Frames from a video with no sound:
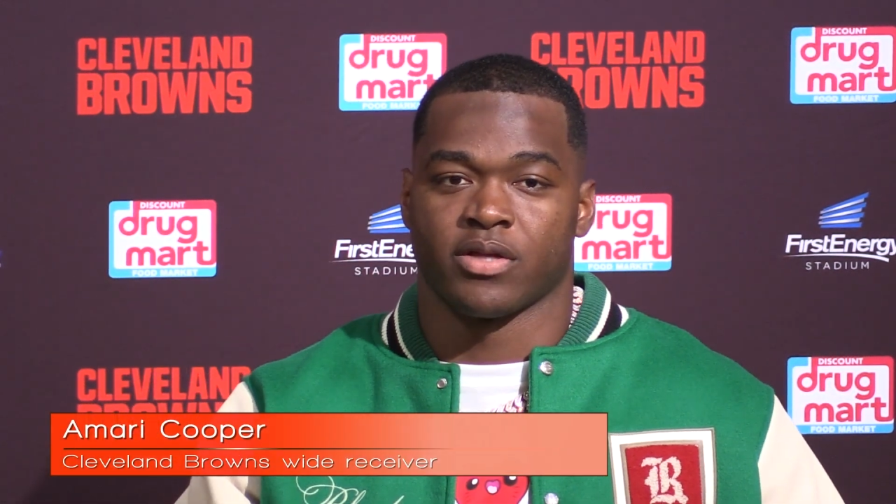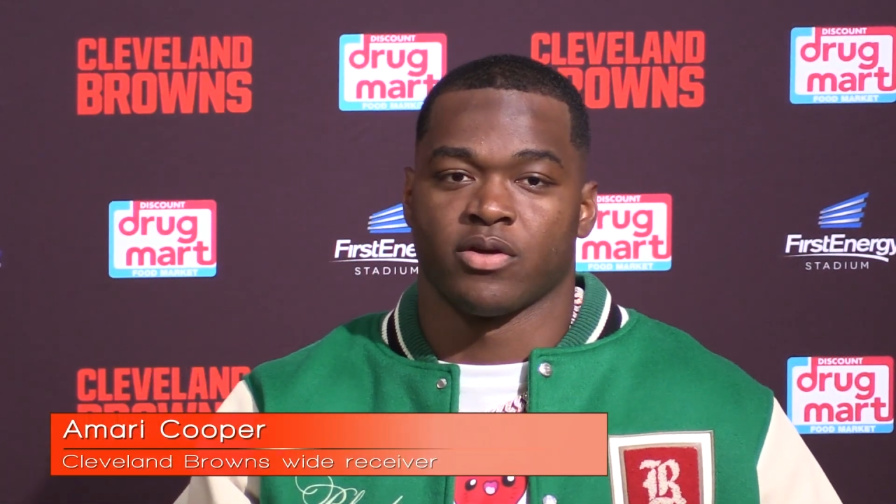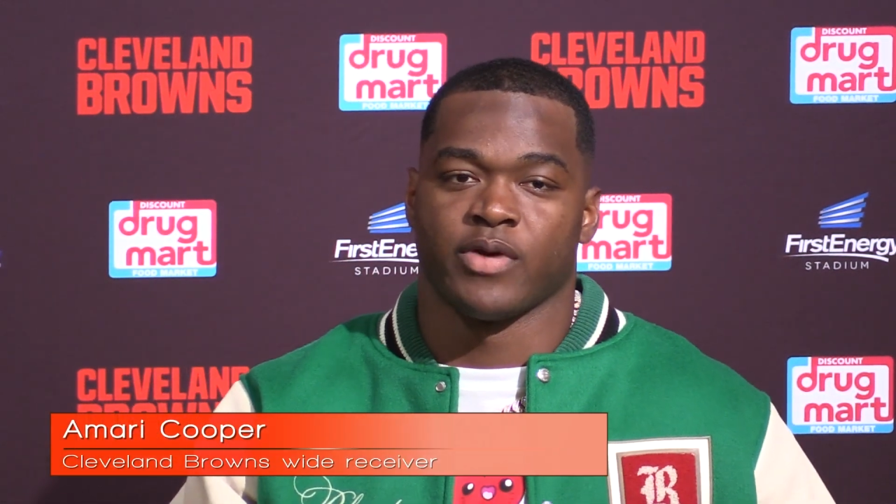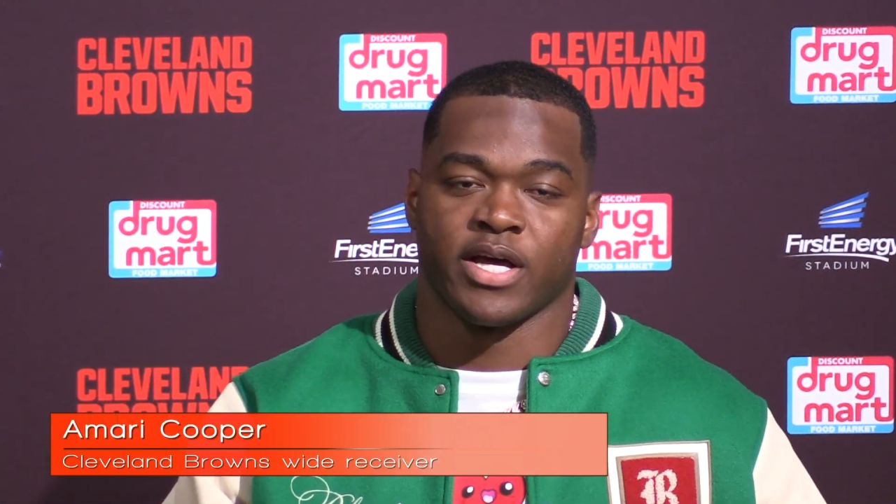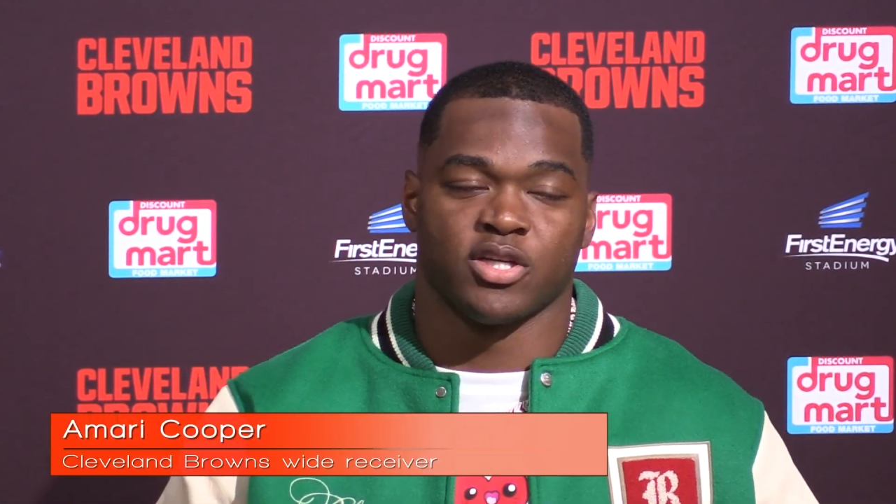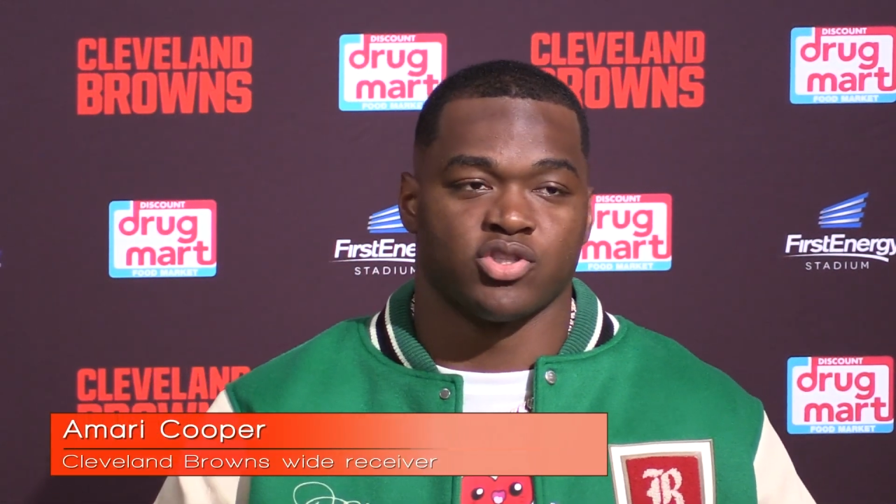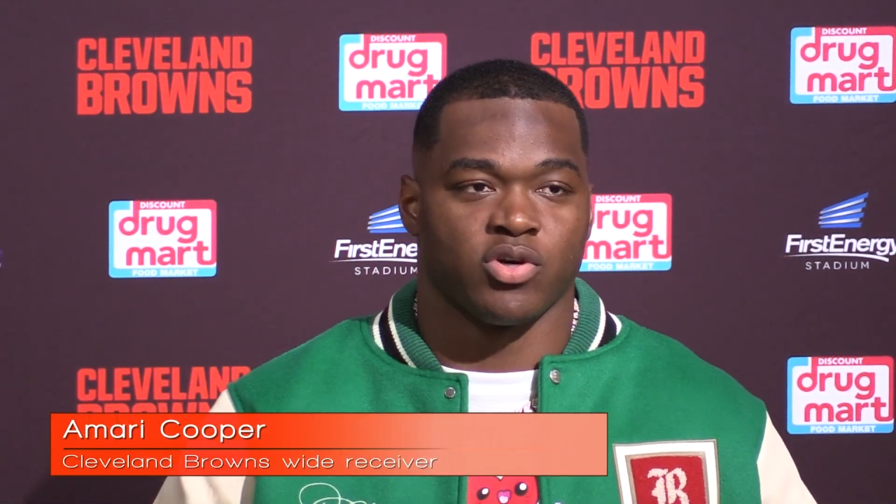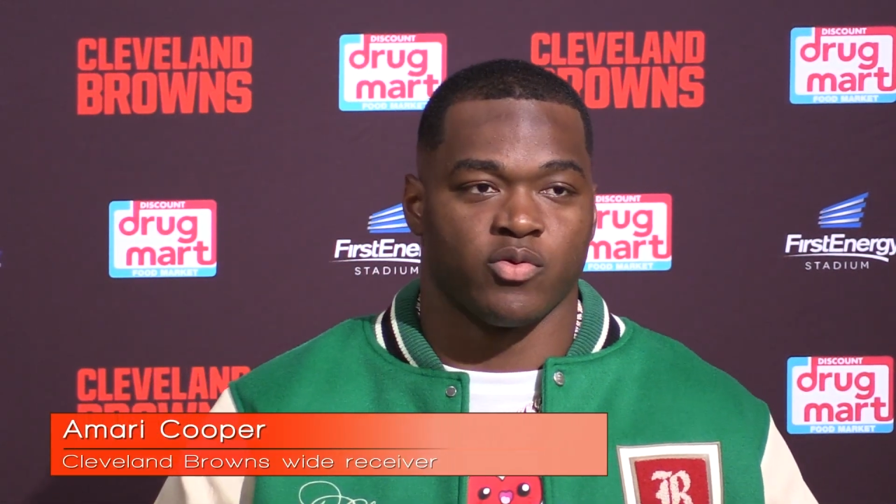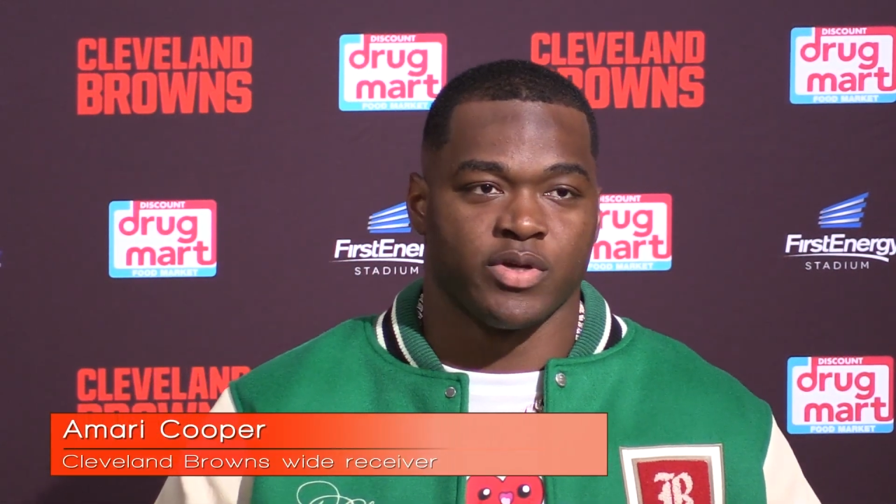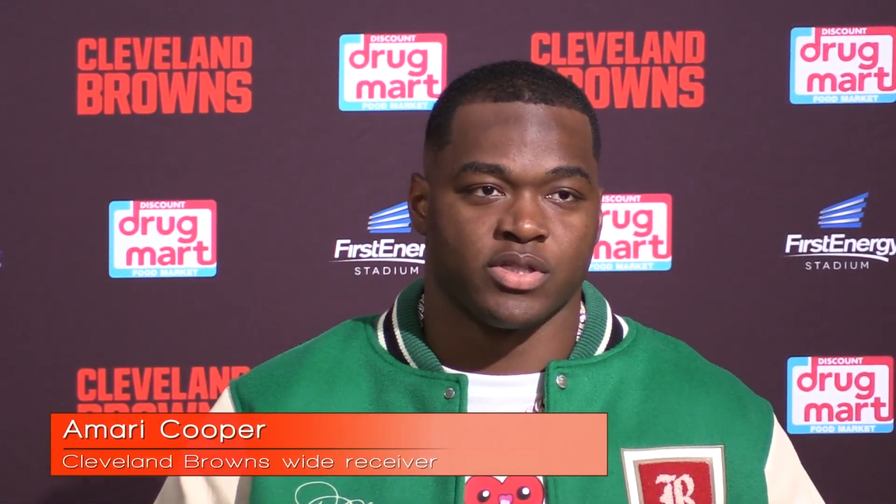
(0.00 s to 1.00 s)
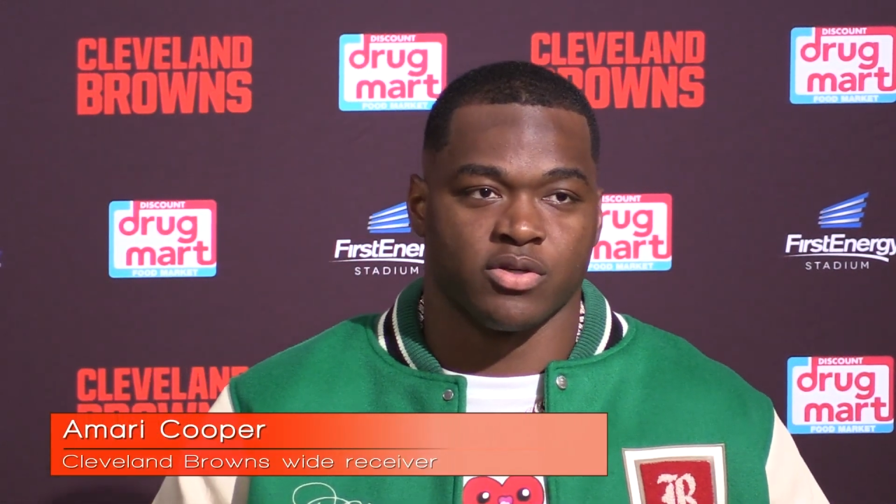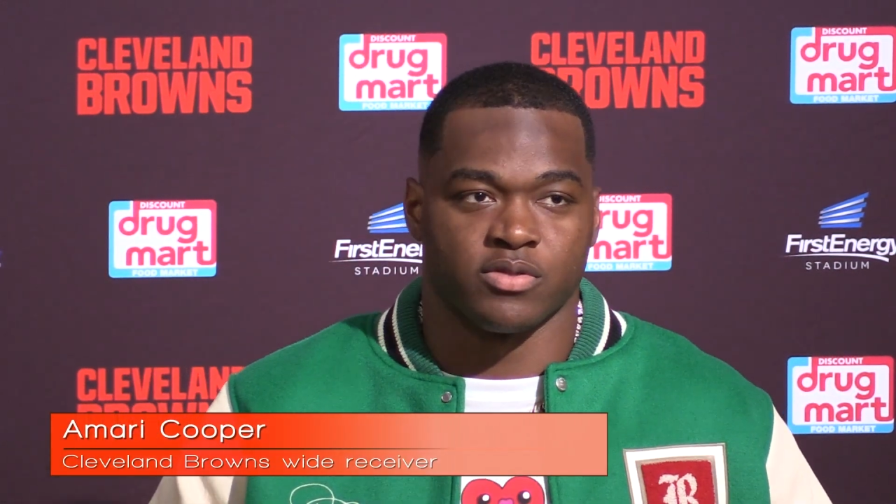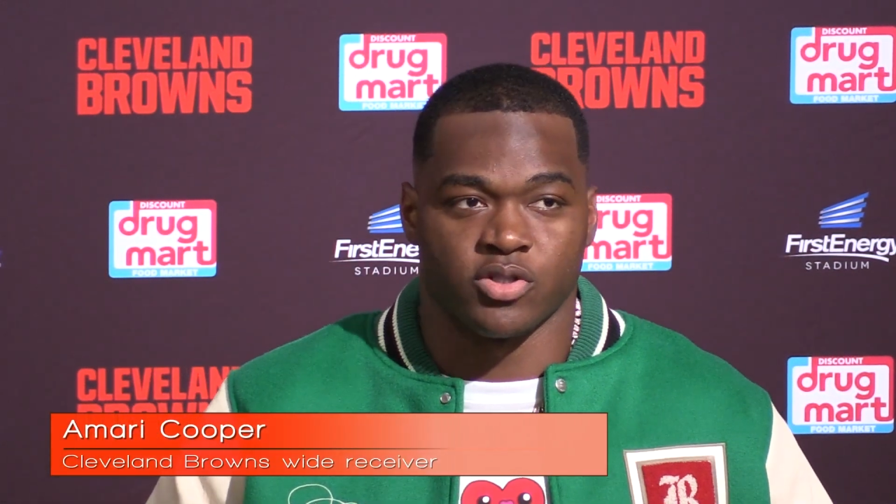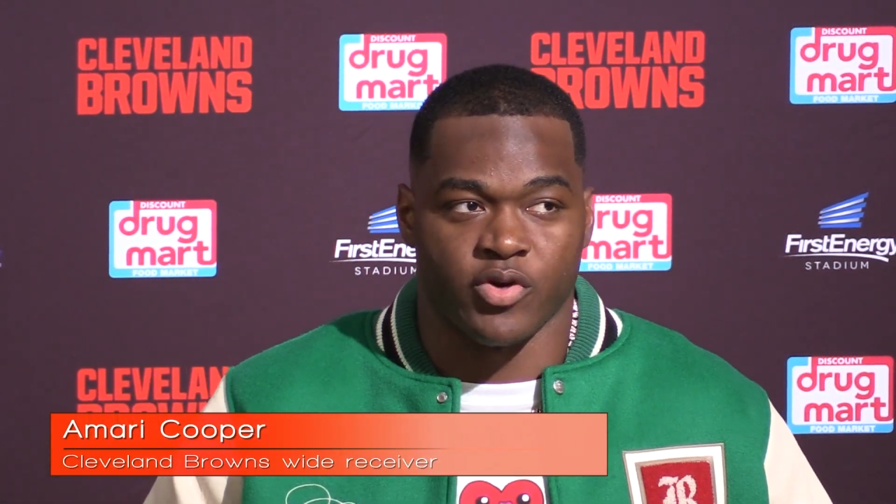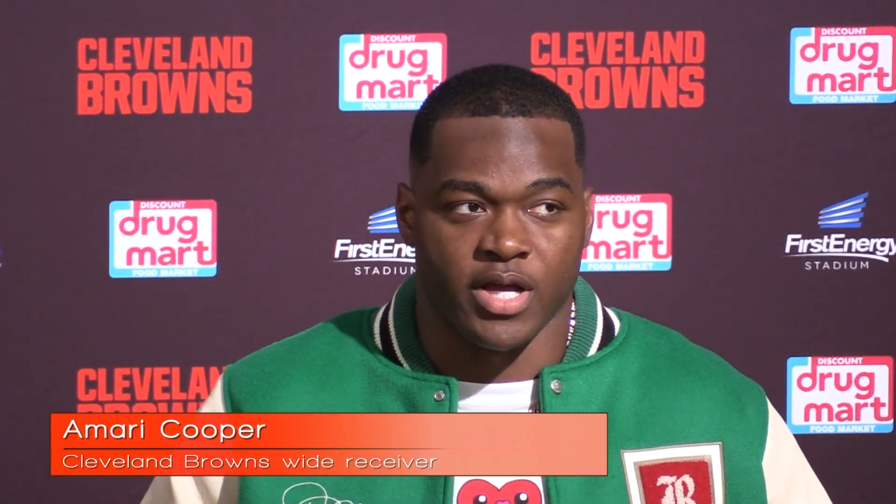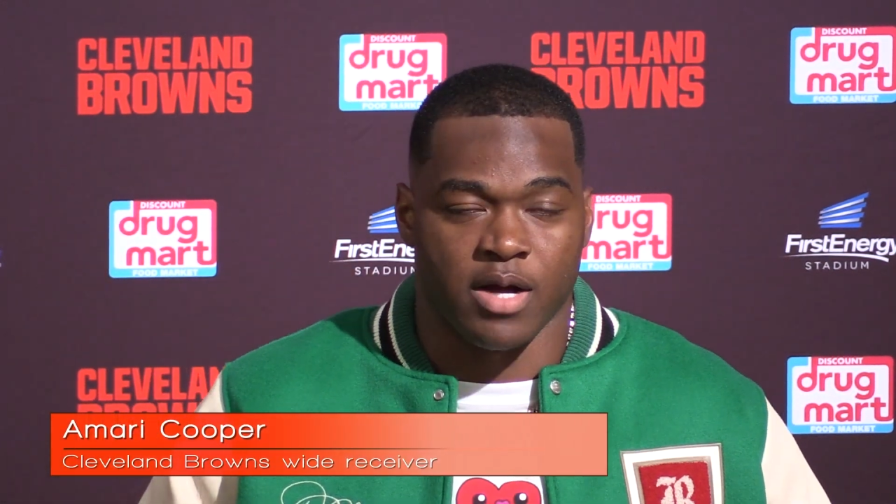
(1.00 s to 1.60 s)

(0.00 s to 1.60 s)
You know, we had a short week, so it was a great